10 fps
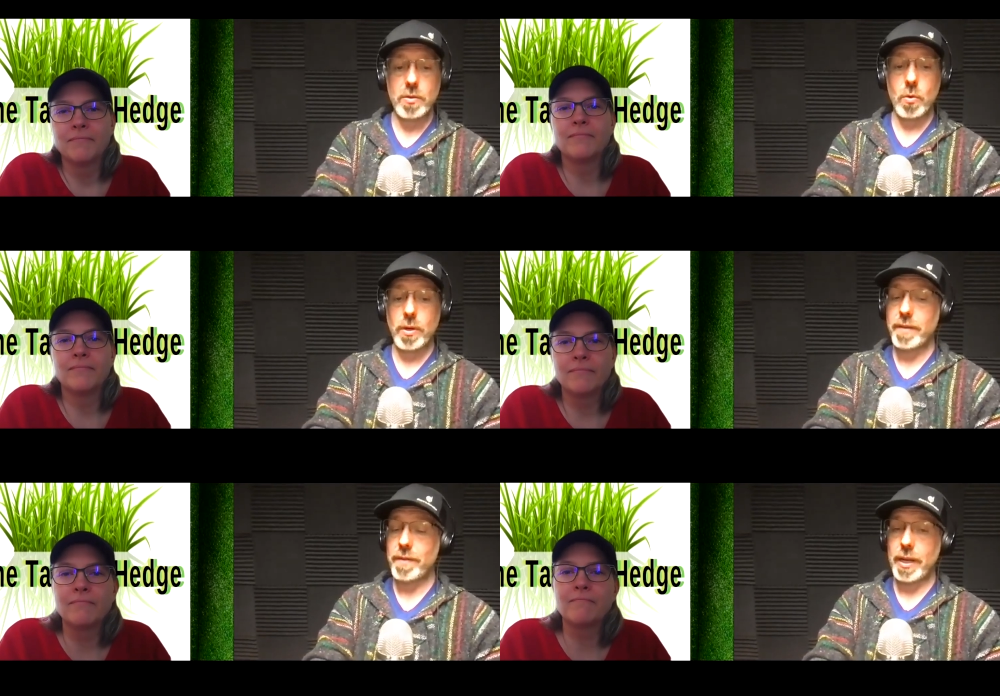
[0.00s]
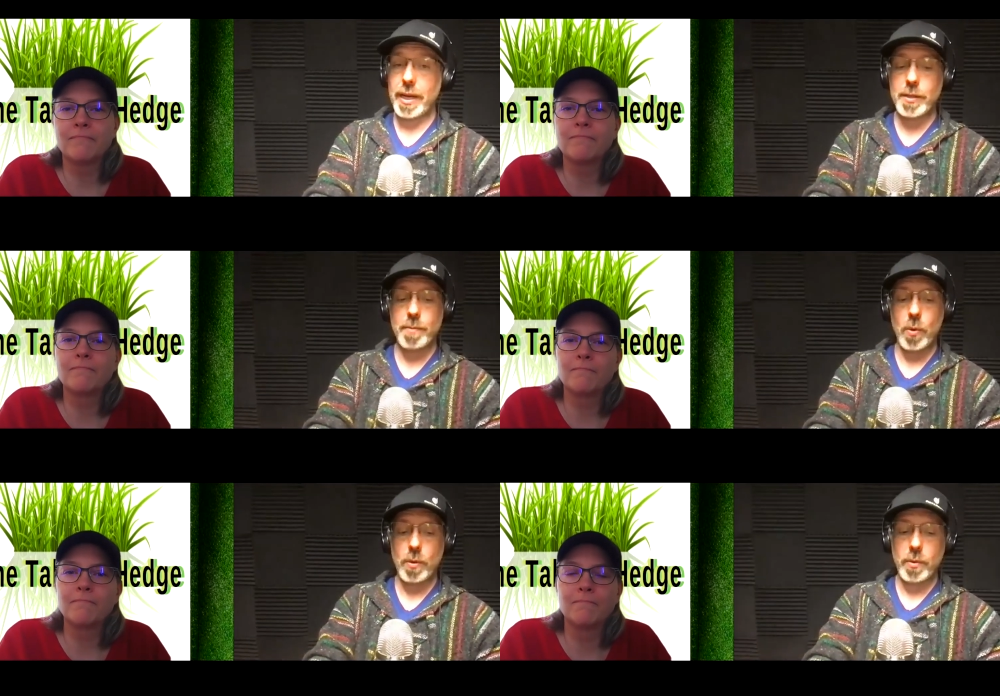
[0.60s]
Speaker 1: or even
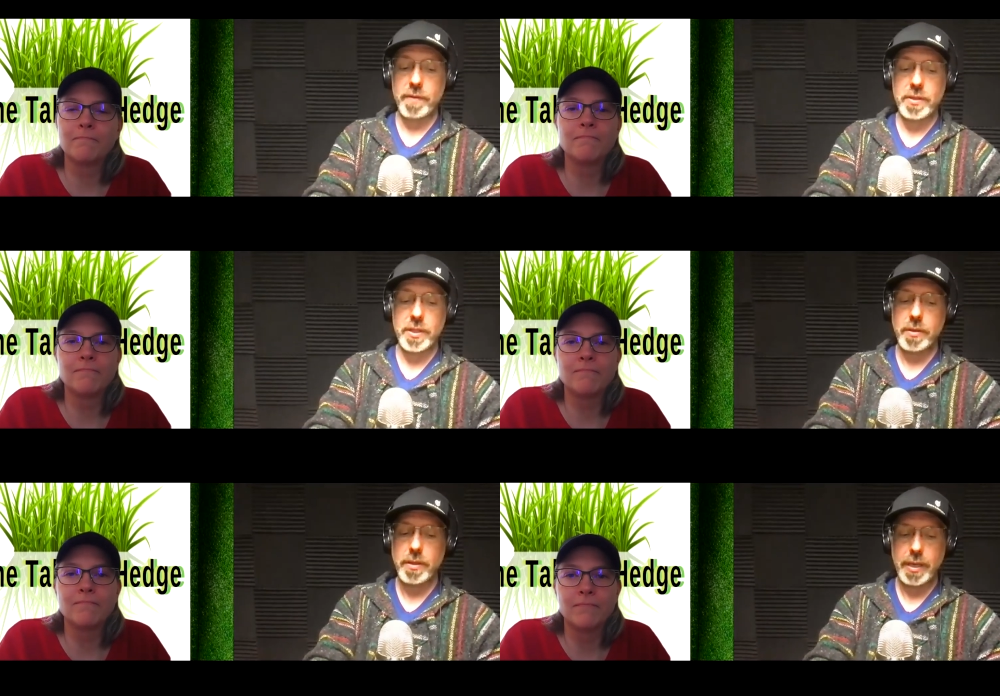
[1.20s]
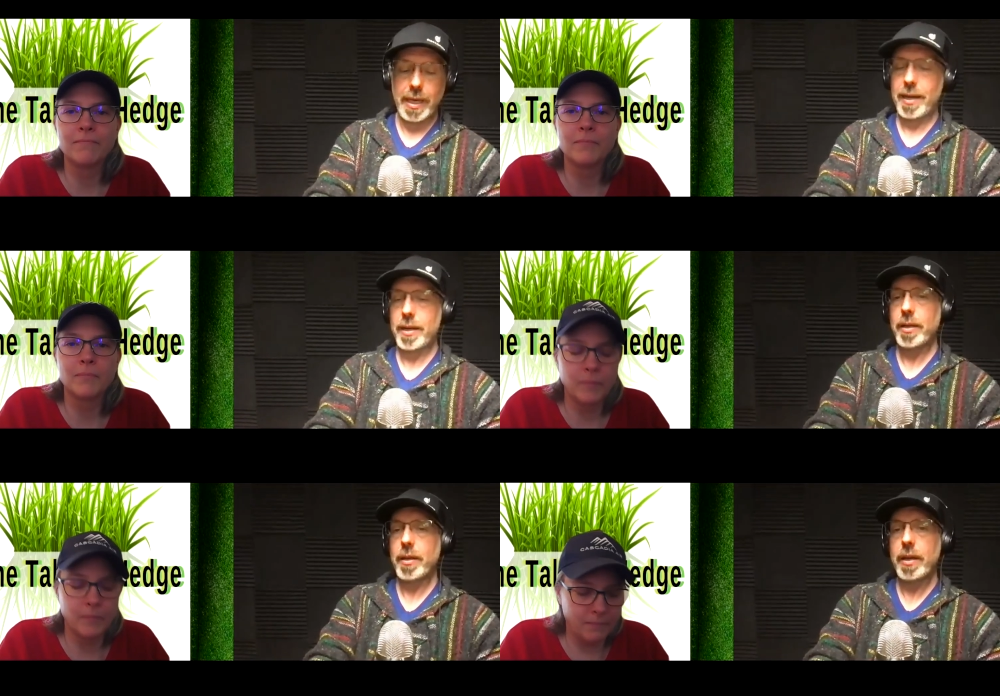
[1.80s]
export. We've seen
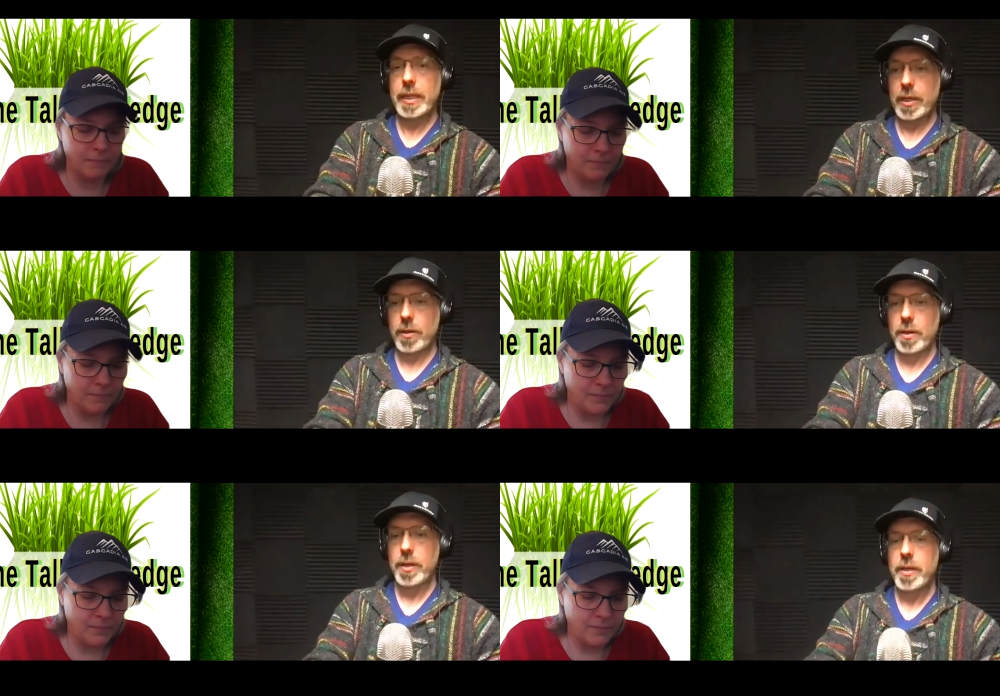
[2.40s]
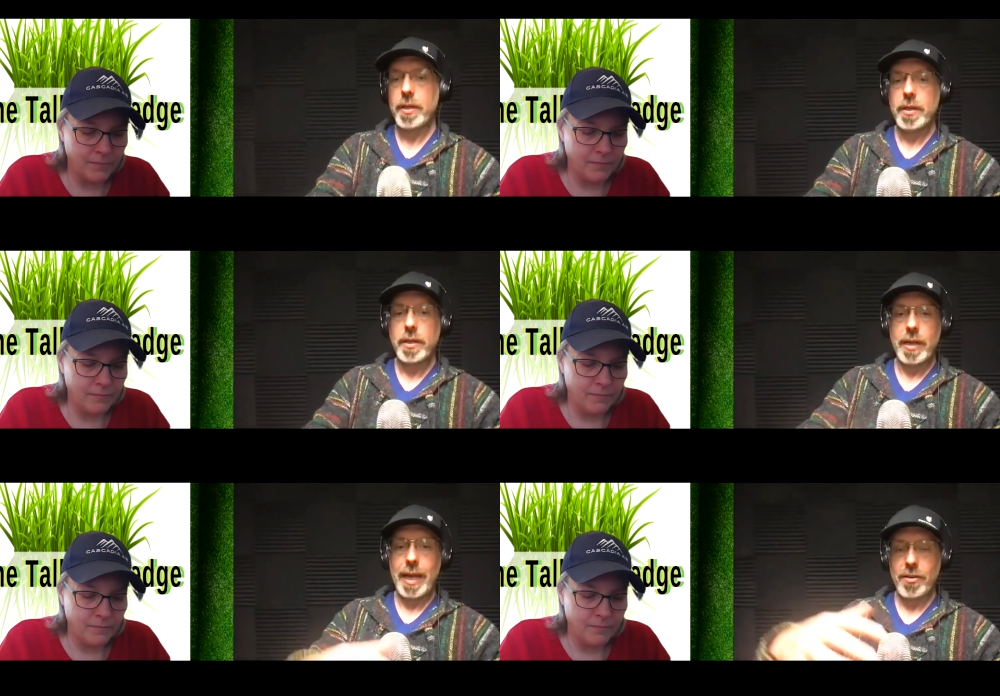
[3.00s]
Canada and their
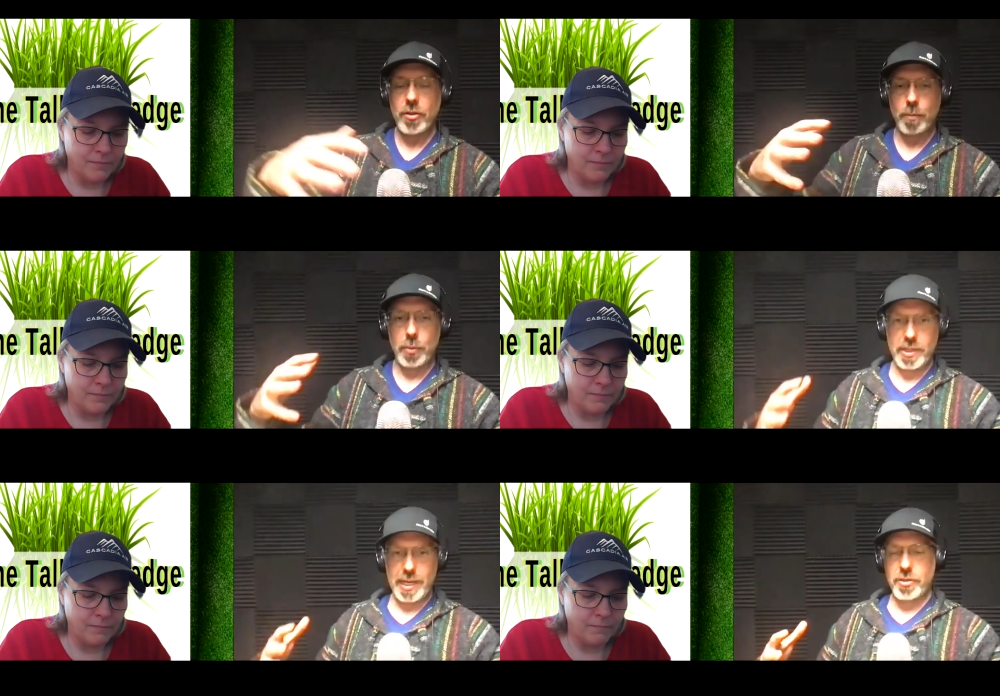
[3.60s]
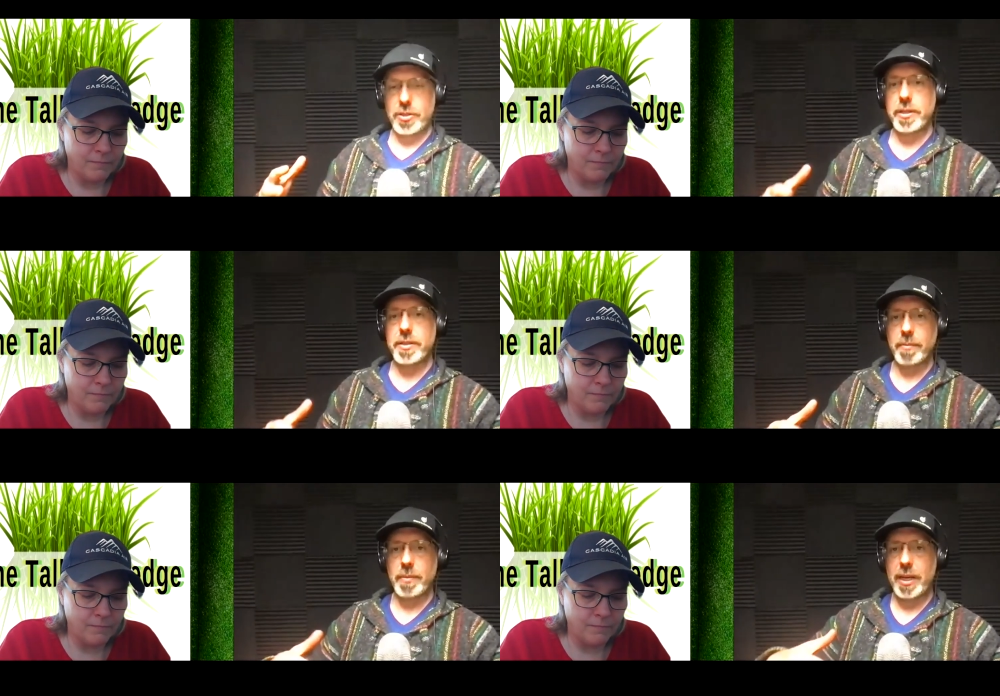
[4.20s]
national
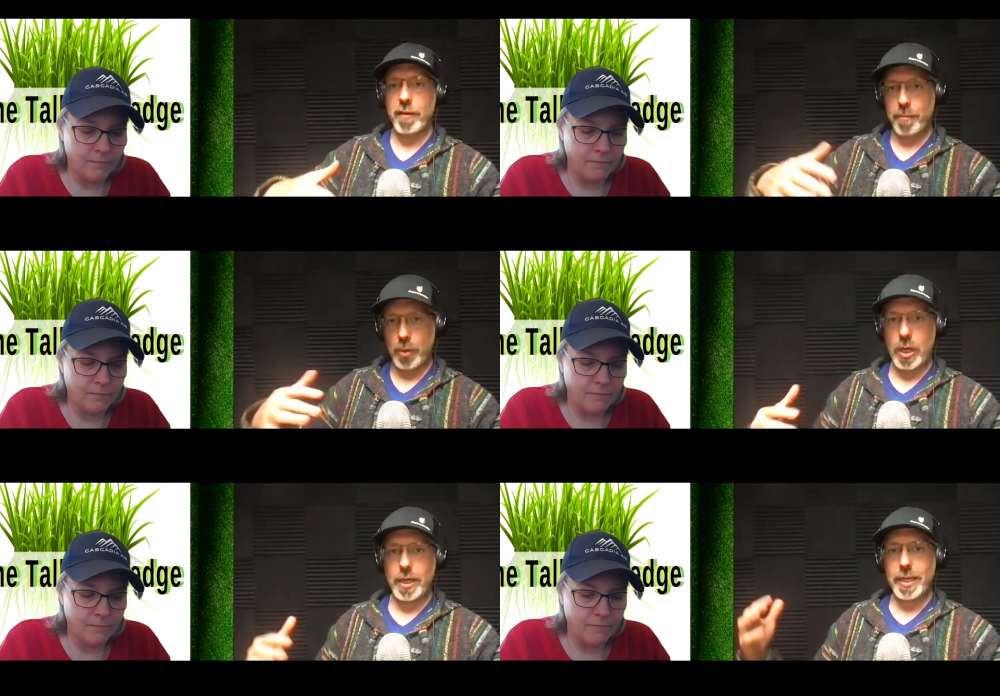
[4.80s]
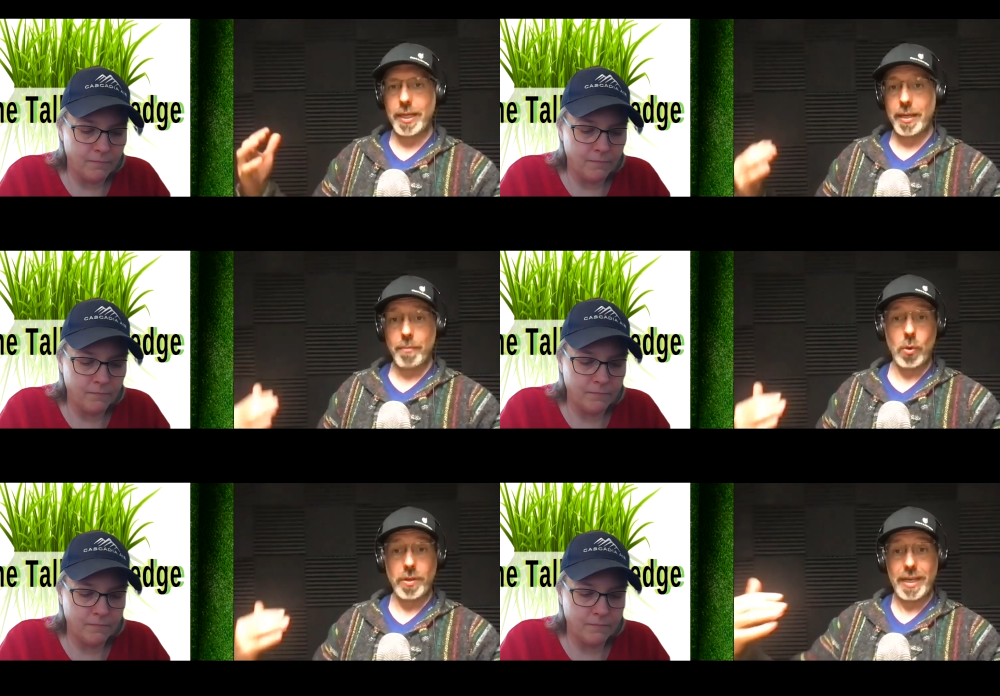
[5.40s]
protectionism kind of blocking
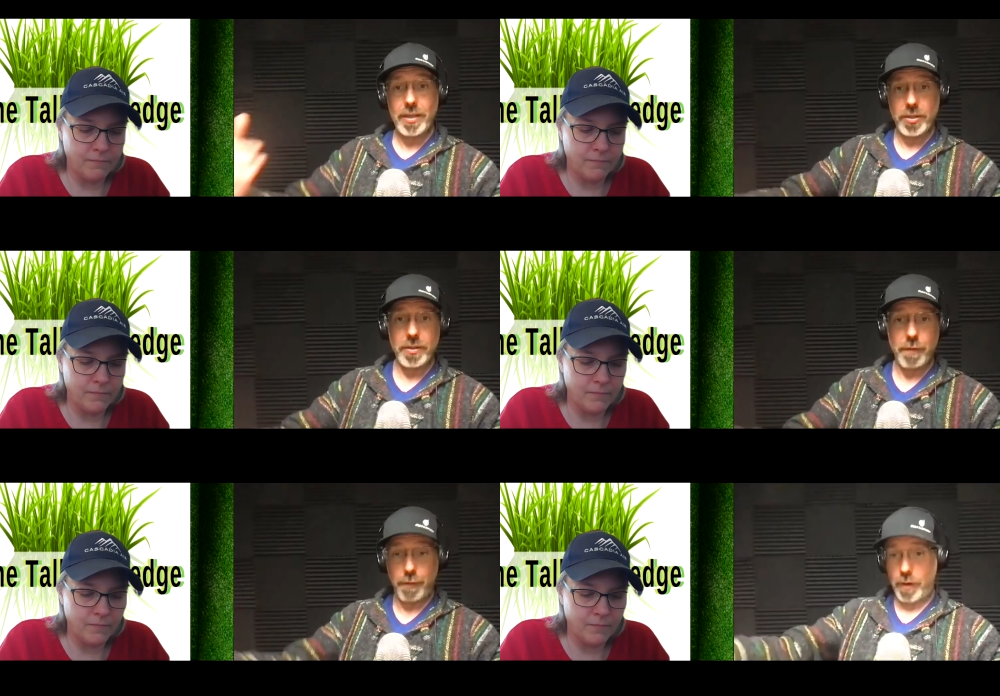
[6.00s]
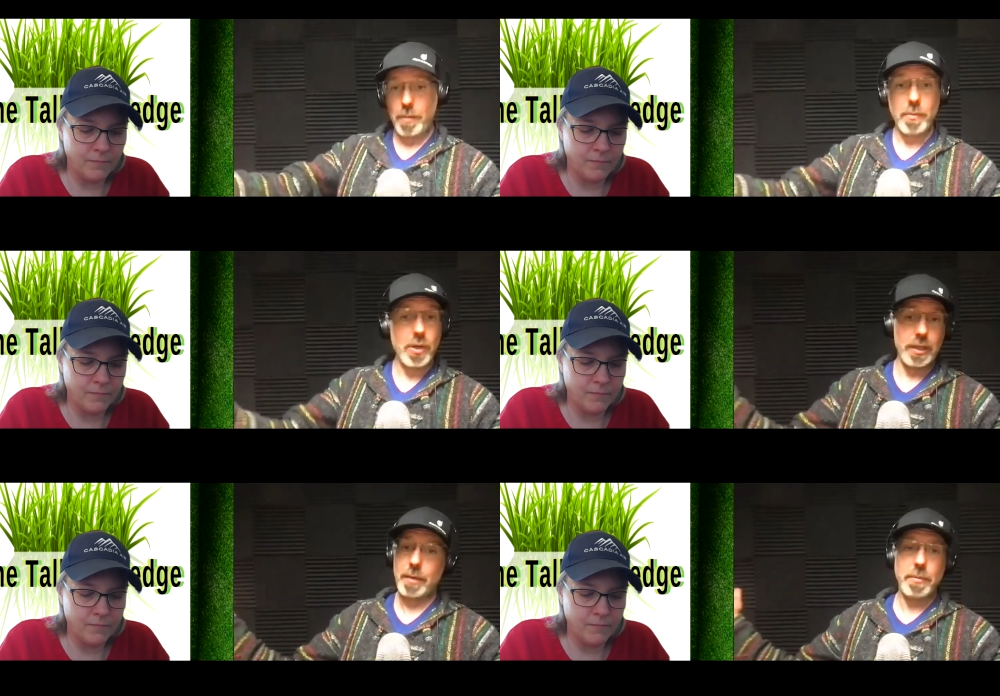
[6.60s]
importations from
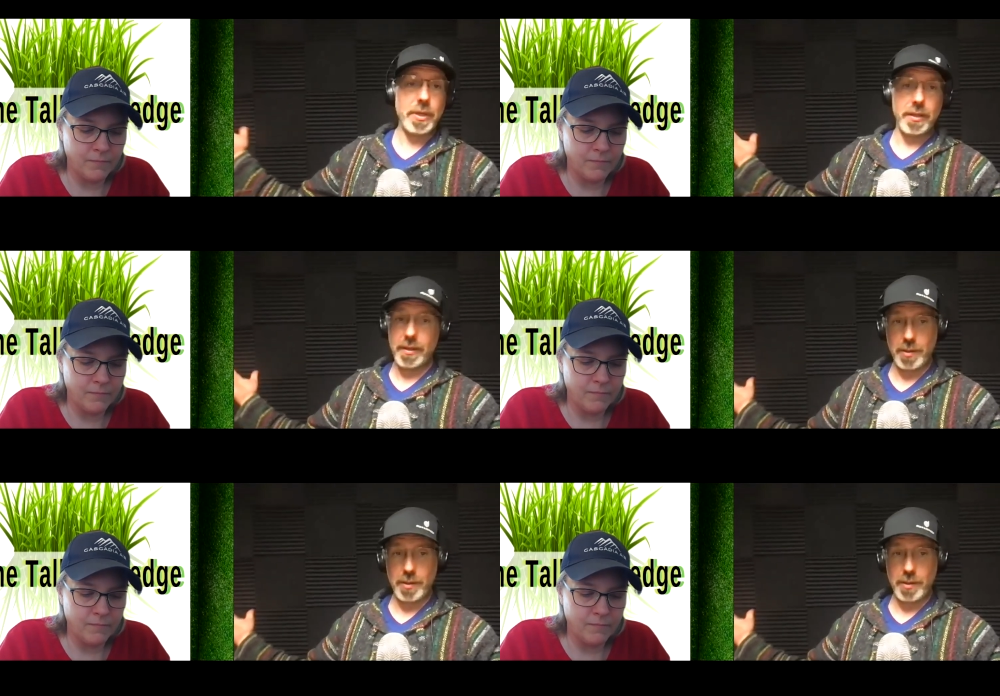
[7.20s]
Colombia.